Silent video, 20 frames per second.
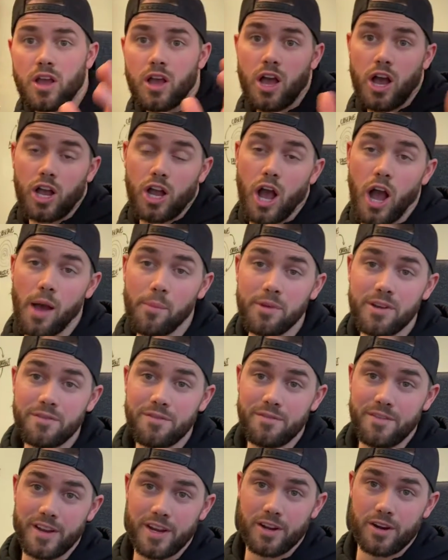a common
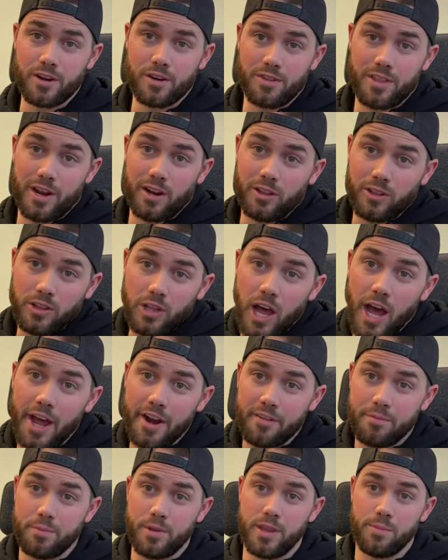fear that a lot
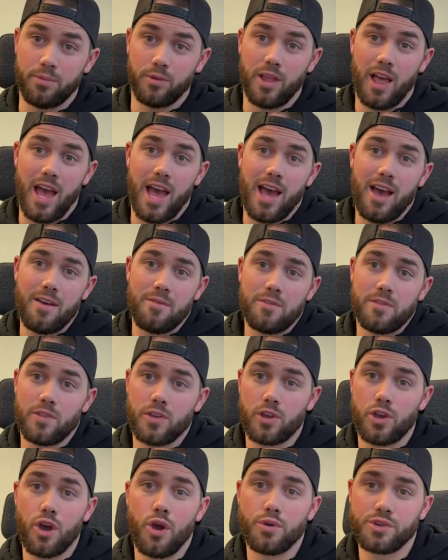of people have in the
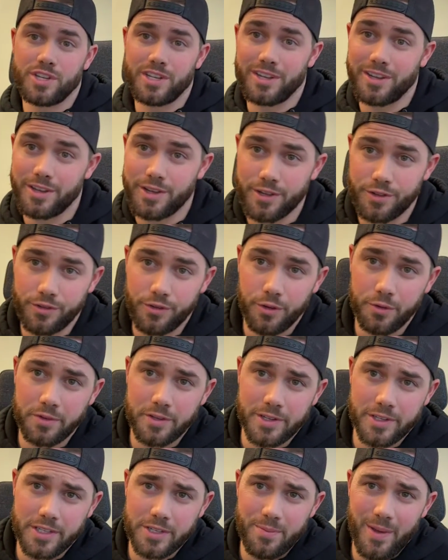coaching and
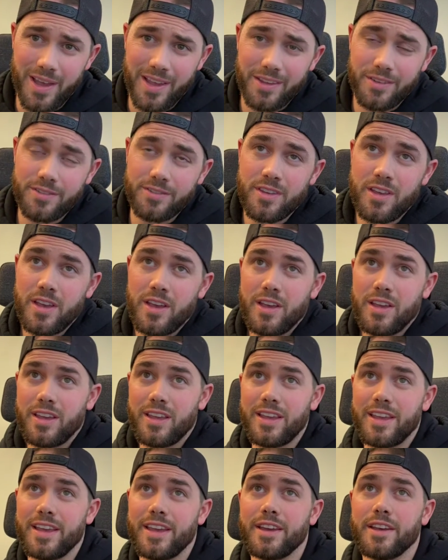consulting space
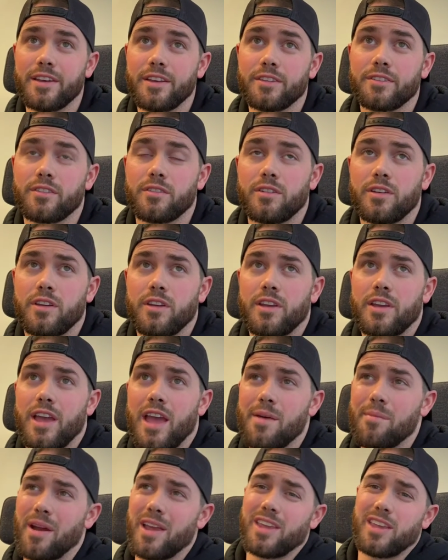is,
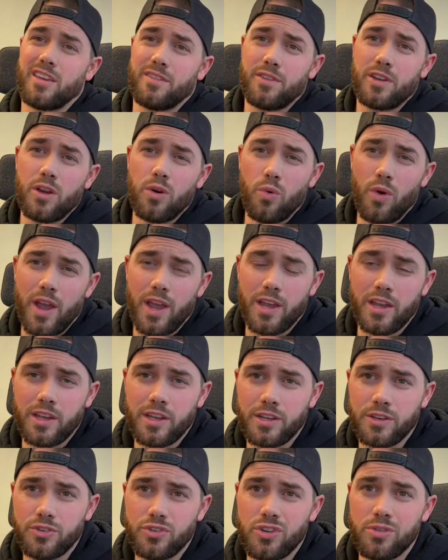am I giving
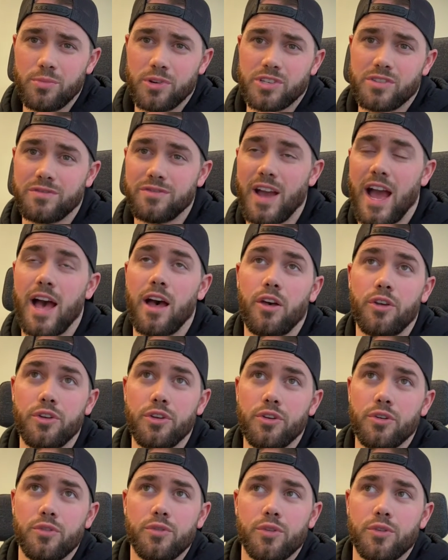away too much
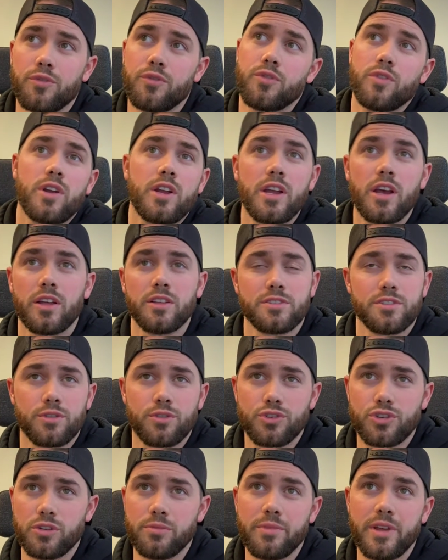value for free on
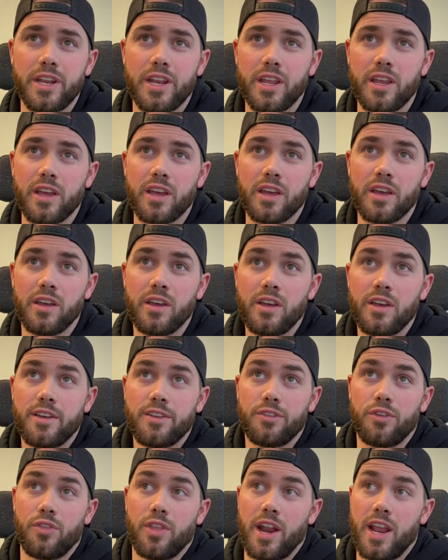social media
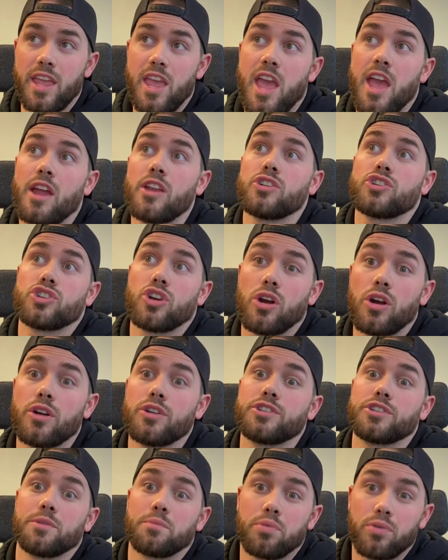so that I can't
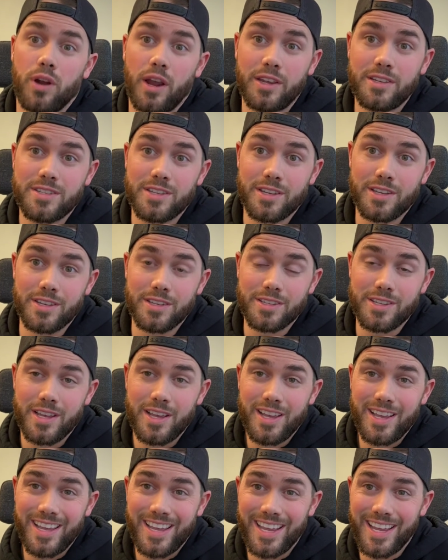charge the prices
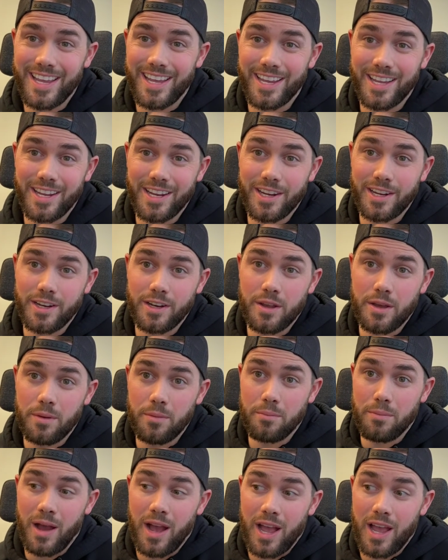in
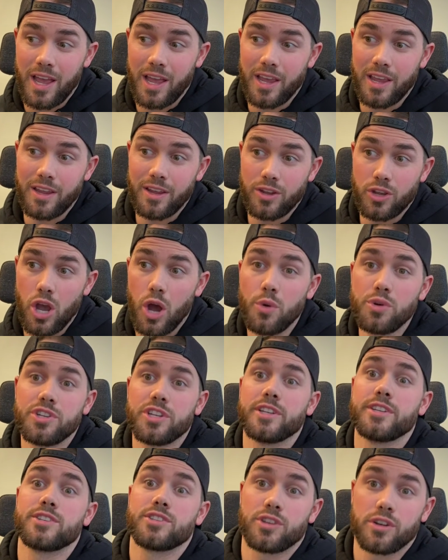my
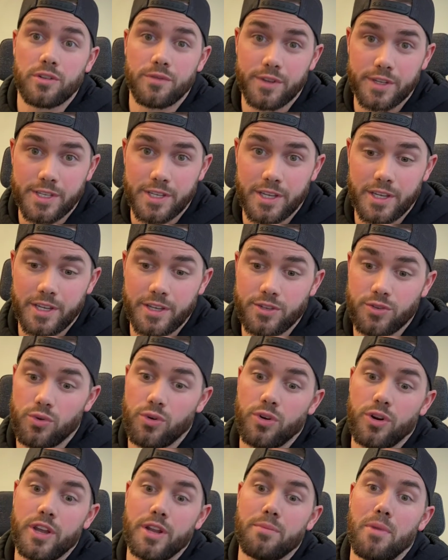coaching services
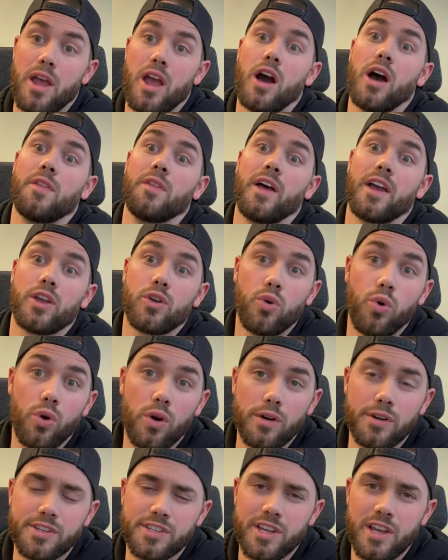or in my online
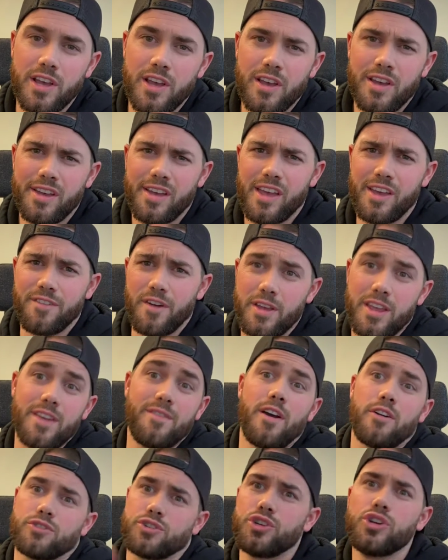course? If I give
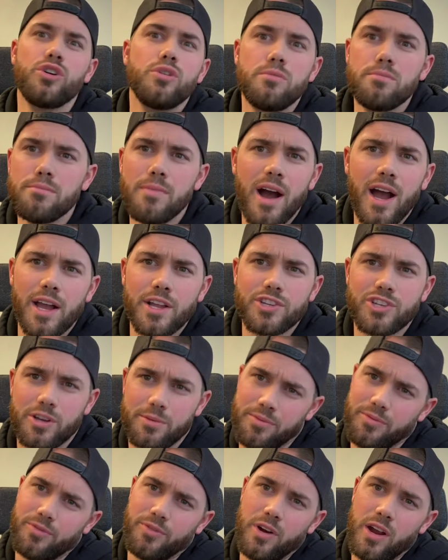out too much up
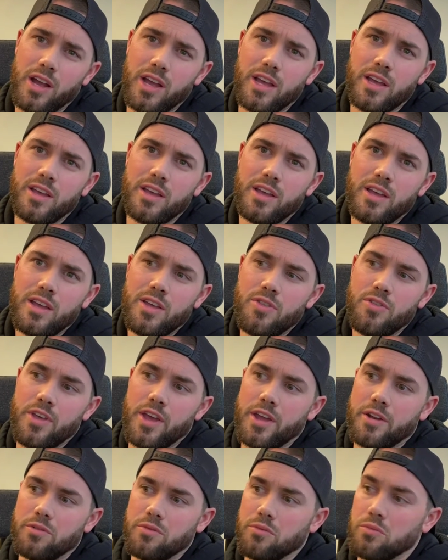front,
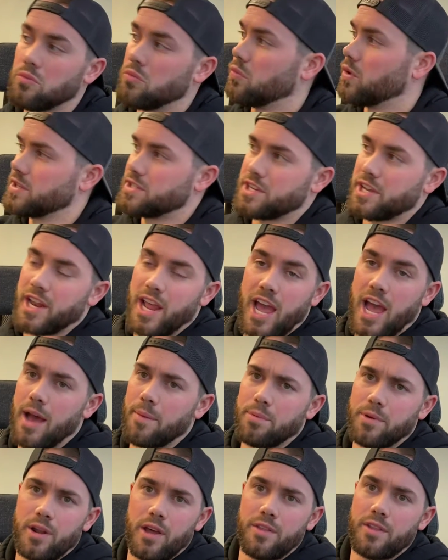then what's going to
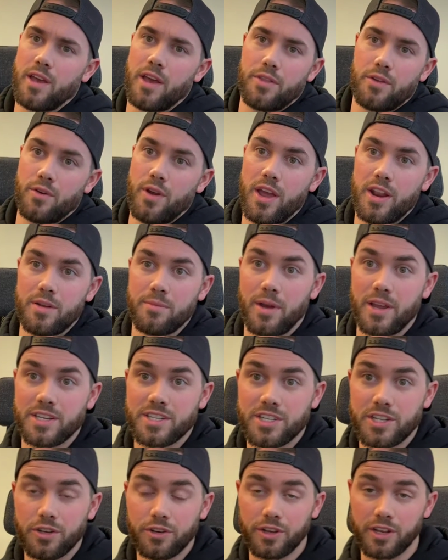happen on the other end? Am I
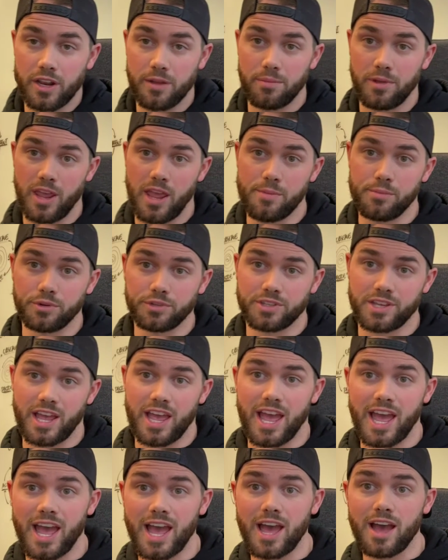still going to be able to
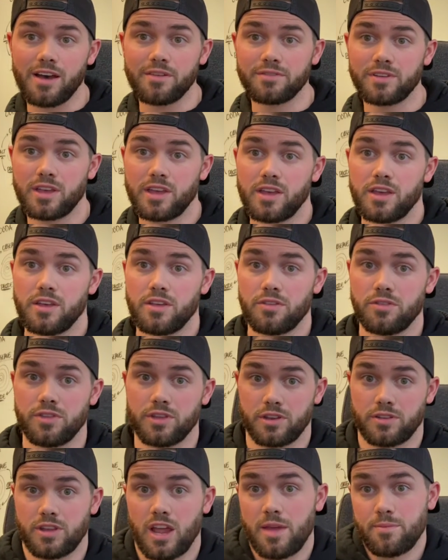have the
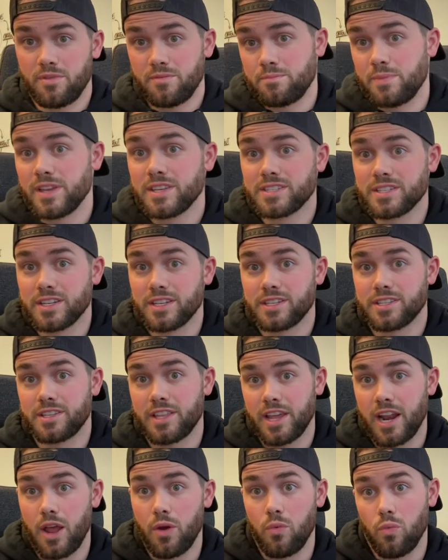type of business
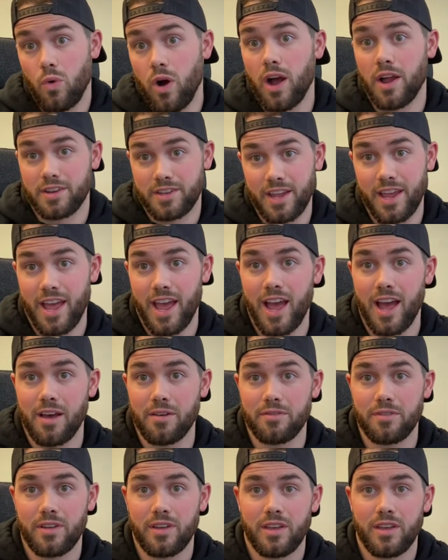that I want to have?